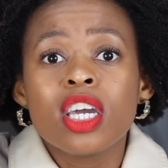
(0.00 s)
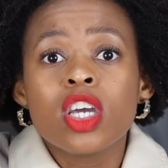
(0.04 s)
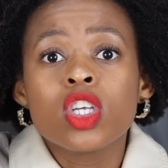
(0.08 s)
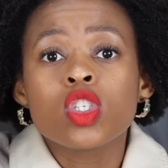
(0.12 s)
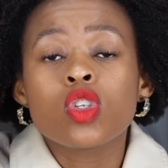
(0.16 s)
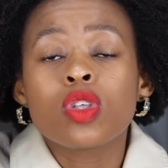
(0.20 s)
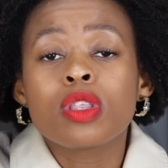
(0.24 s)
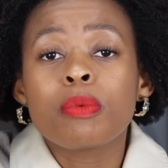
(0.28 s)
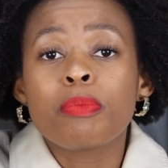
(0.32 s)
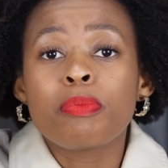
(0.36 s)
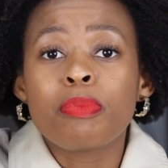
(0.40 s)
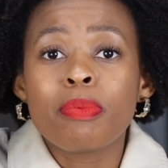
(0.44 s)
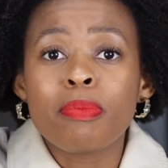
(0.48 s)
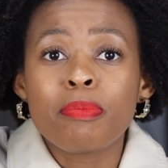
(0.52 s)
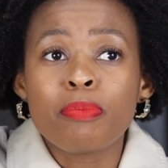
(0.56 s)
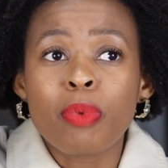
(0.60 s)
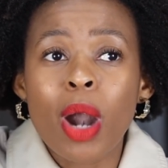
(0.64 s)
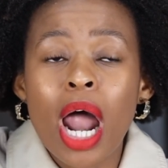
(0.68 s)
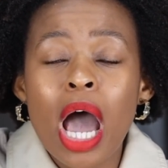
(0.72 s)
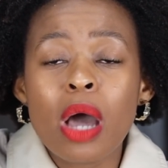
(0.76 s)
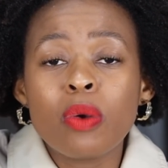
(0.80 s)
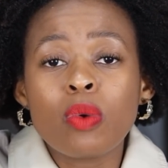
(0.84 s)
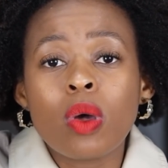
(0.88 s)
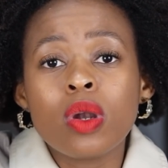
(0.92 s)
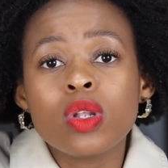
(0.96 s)
So the
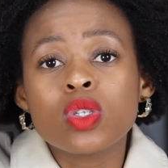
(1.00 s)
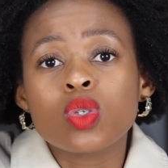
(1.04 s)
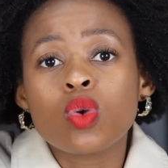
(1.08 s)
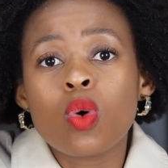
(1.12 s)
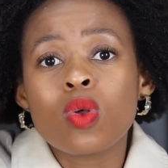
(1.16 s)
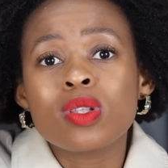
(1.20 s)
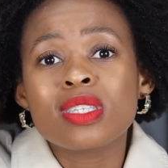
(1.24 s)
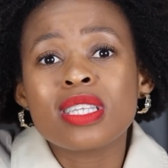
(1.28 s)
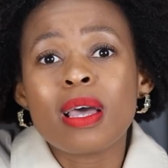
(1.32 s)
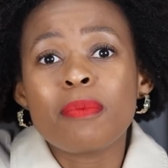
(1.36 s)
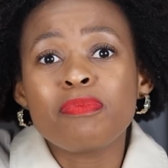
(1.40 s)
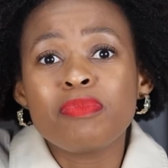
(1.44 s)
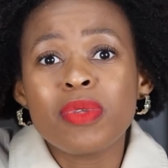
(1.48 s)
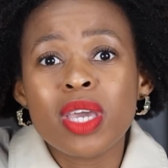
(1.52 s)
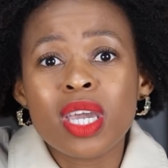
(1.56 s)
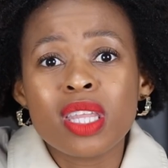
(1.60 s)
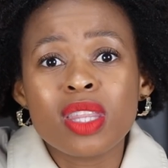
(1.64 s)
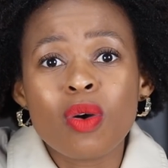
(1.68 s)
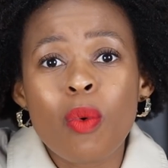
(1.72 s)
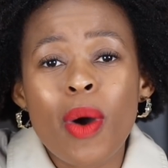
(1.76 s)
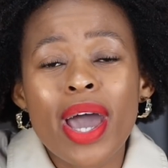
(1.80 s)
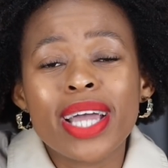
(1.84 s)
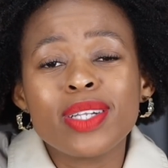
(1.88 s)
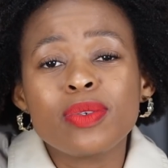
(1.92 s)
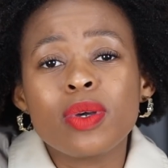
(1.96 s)
brown one is called something,
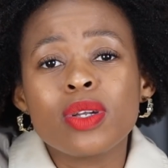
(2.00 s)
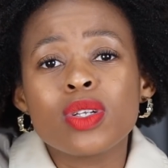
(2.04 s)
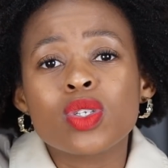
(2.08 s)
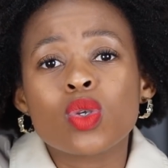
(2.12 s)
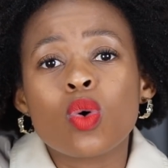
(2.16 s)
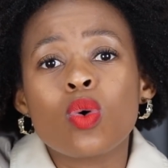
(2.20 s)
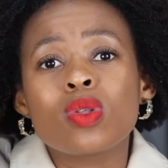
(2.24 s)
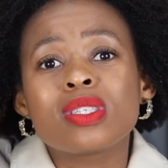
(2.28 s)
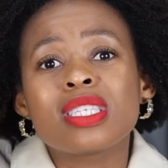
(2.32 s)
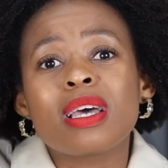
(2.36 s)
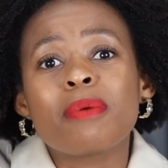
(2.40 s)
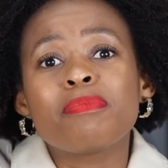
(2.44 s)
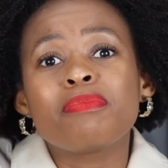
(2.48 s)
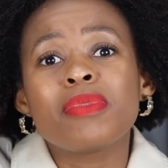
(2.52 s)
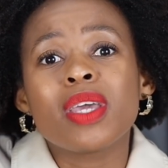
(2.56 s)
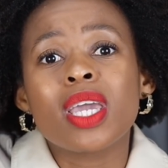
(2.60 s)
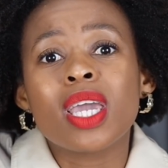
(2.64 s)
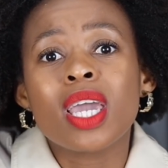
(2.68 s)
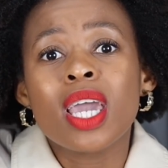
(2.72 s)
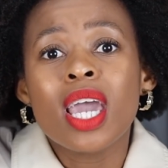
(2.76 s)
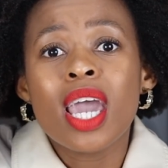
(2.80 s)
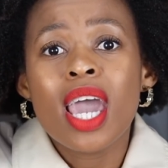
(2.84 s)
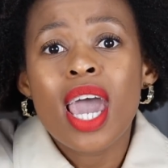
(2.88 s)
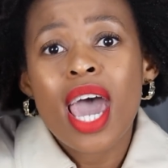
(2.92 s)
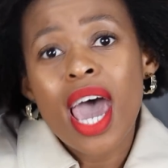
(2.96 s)
the white one is called
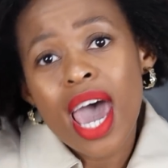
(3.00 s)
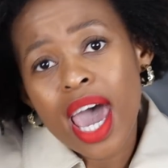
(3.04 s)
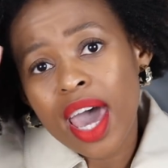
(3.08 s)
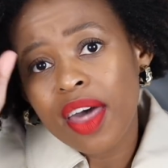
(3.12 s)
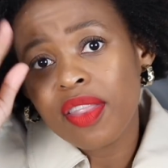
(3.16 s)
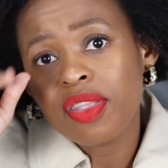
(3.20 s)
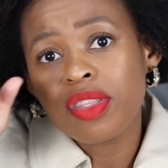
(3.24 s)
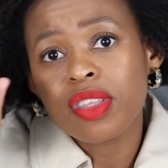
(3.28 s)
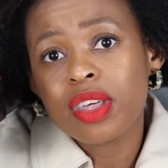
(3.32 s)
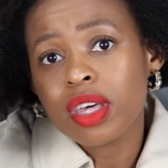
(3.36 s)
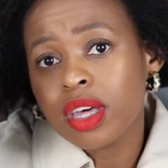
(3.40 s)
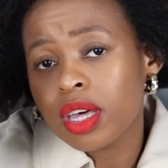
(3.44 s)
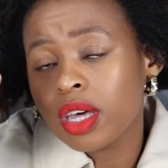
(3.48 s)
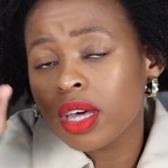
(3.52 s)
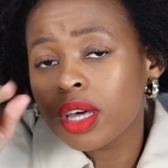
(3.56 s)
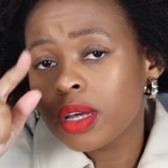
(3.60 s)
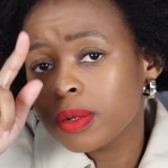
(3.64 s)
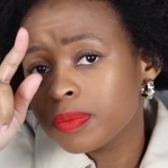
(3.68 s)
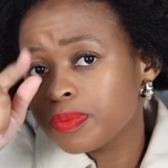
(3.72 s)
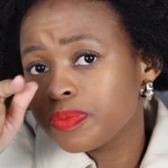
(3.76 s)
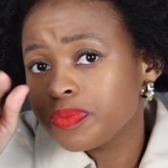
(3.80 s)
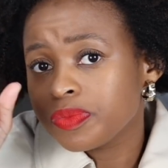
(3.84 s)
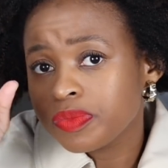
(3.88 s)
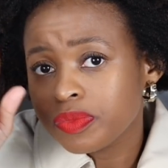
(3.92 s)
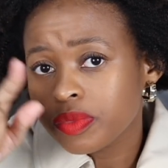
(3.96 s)
something,
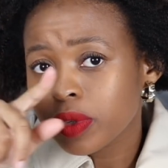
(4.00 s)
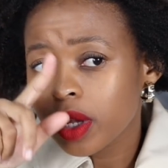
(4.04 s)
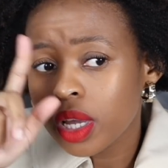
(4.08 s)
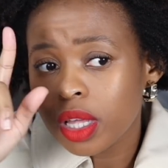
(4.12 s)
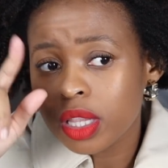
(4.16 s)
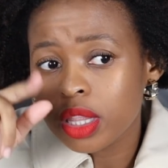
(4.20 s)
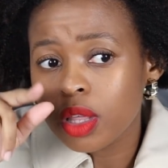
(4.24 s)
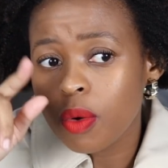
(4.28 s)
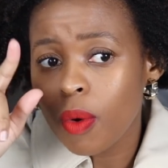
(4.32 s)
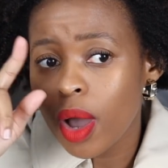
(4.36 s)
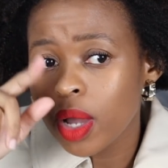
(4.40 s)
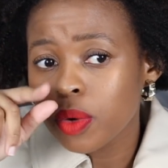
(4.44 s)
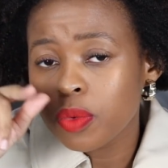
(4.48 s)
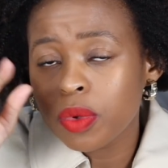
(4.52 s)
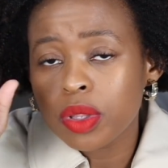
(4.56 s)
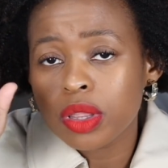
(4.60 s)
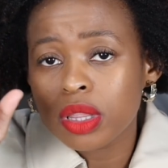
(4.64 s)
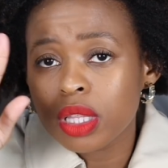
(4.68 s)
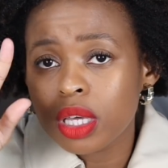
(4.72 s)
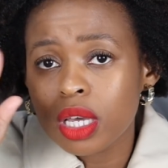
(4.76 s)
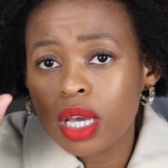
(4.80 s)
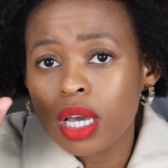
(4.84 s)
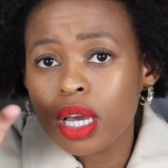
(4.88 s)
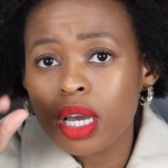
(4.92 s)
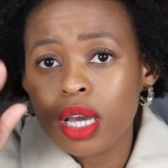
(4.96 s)
and the one with
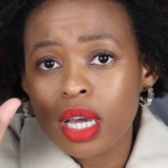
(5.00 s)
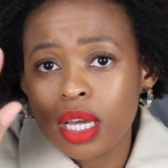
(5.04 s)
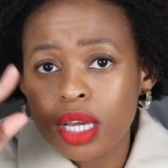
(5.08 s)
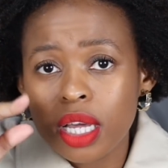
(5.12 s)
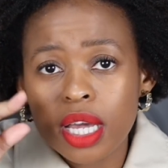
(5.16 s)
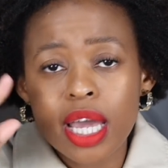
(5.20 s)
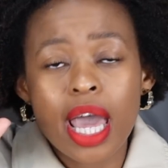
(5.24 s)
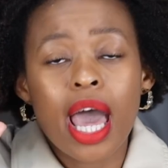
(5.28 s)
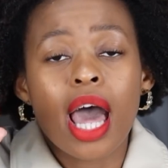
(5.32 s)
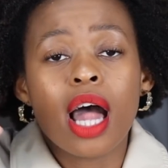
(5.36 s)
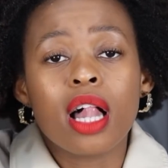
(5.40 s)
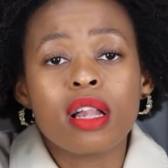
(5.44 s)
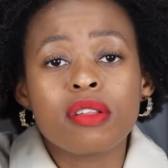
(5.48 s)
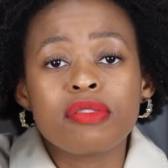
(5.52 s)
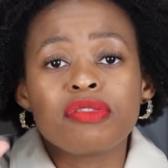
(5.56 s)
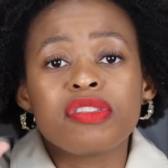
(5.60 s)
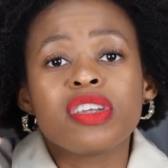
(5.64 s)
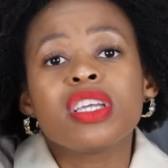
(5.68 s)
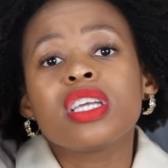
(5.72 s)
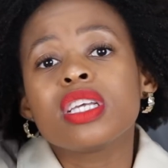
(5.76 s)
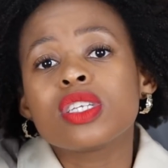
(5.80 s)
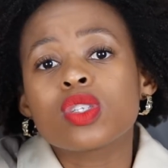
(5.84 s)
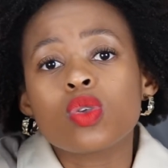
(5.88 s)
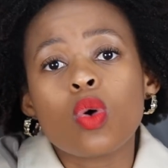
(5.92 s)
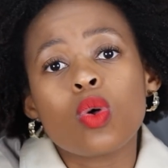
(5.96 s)
the
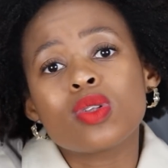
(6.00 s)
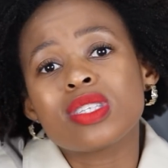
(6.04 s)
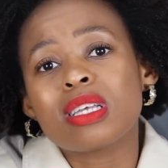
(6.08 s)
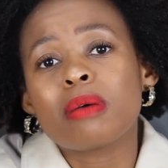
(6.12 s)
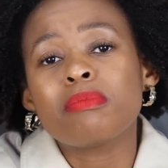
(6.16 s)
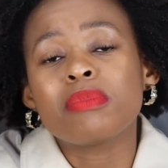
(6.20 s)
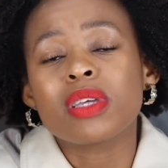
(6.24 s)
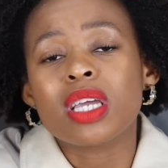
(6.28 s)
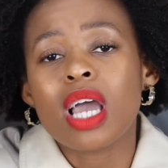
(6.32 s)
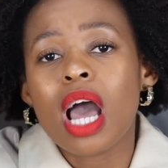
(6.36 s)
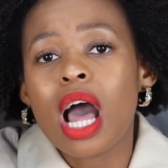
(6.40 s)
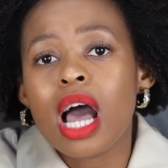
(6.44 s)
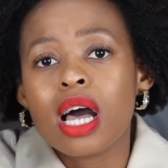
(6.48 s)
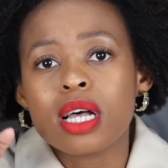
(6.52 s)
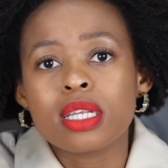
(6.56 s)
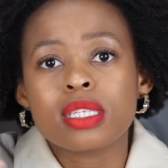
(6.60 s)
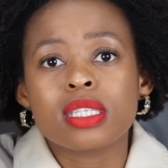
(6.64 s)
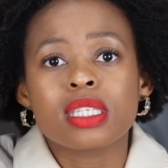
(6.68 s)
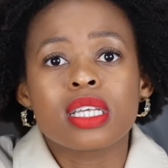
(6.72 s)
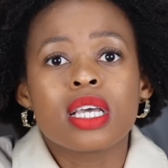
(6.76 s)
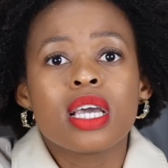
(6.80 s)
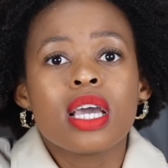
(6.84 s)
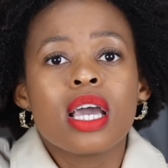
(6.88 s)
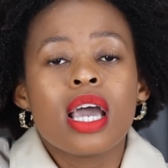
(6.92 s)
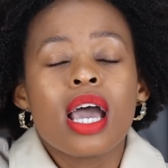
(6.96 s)
LV is called something
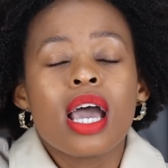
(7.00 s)
else.